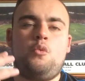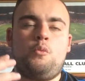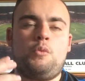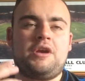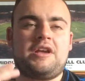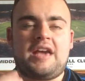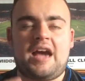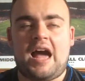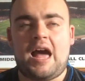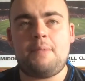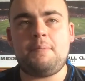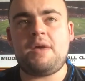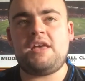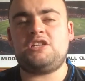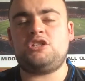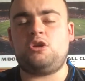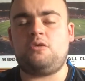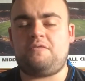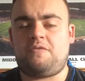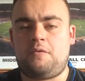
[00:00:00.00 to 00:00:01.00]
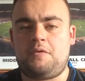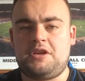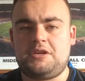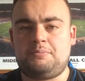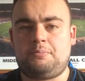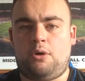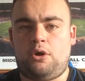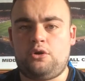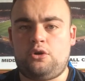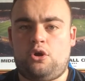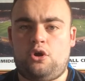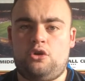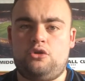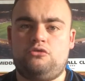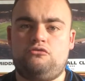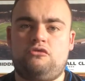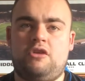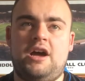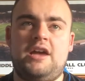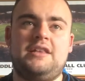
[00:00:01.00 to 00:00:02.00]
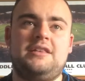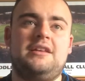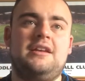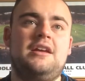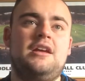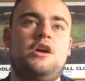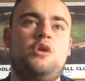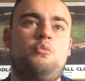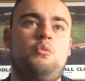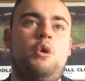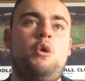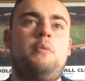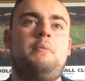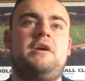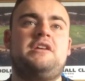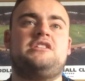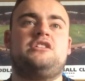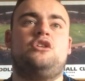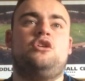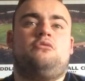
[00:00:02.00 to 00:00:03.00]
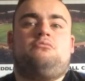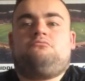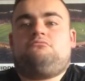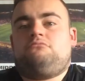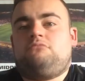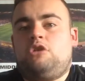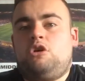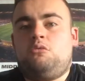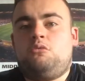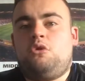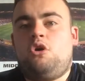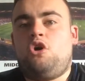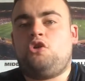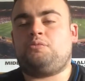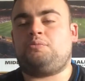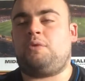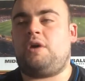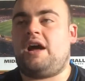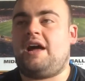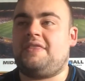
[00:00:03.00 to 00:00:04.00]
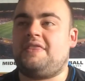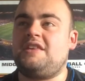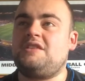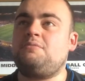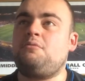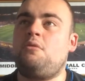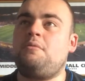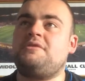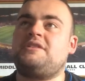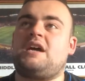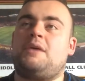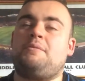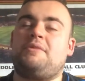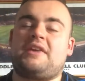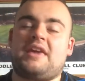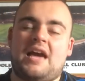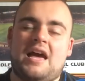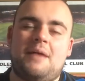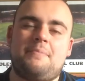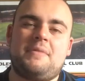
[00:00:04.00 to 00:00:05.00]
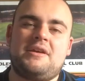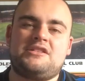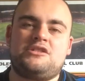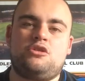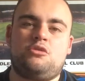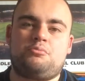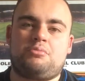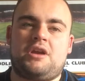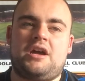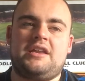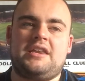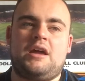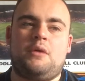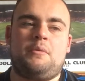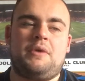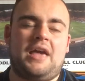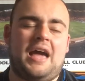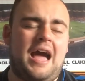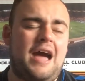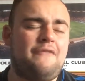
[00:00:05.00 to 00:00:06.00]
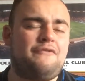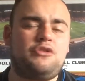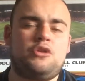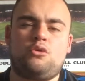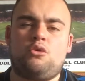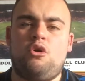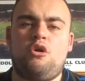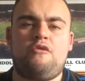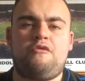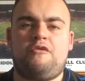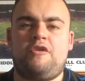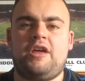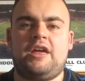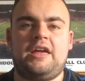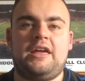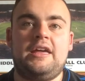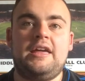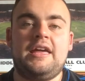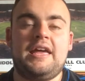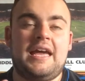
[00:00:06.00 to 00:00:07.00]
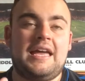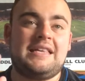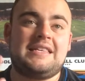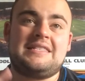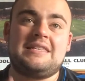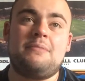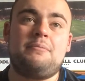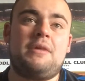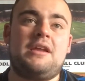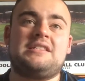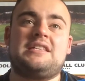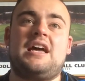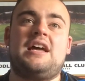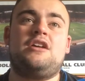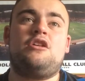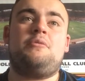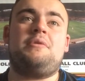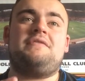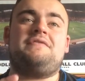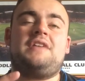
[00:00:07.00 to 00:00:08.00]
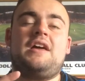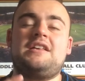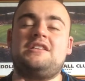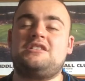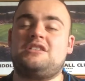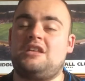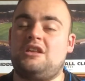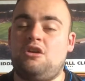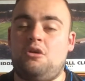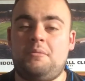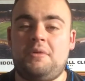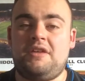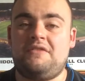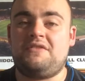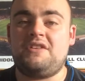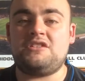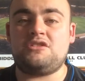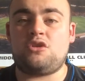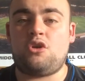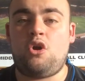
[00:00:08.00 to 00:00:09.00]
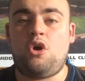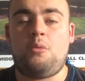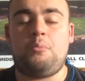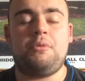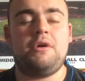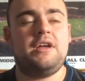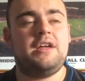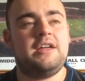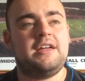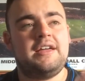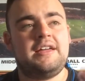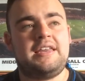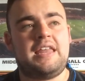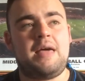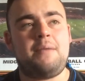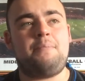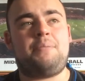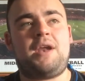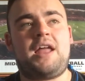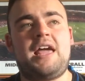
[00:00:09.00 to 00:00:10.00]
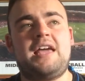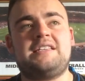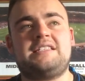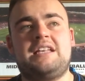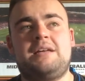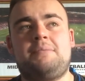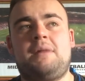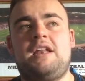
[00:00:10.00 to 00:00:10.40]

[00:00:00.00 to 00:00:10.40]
We can't mess it up from this point on, right? Will we mess it up? Who knows? But at this moment in time, we can't mess it up right now. We have to go for it. It's simple as that, you know what I mean? If this, you know what I mean? If this club, then players and the